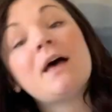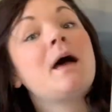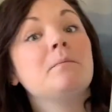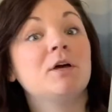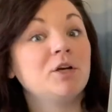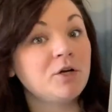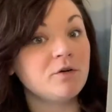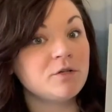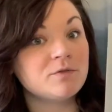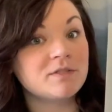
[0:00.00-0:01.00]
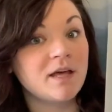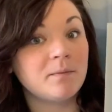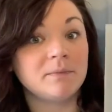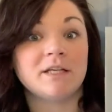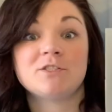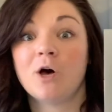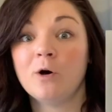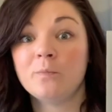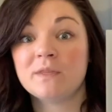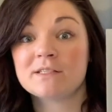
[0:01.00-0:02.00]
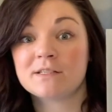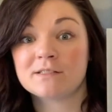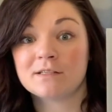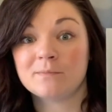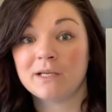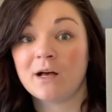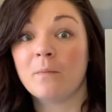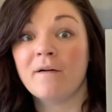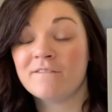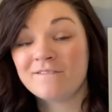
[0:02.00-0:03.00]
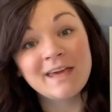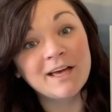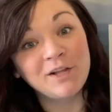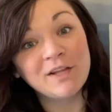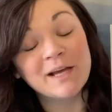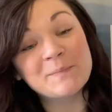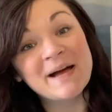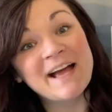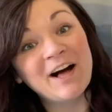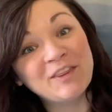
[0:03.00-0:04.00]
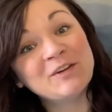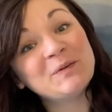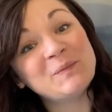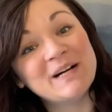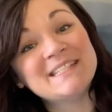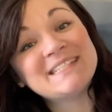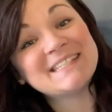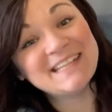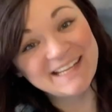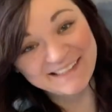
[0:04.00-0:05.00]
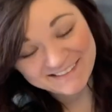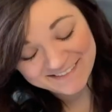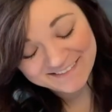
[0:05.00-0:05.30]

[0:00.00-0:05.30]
I'm going to go use them. Let's hope this doesn't become a fail like my other ones did.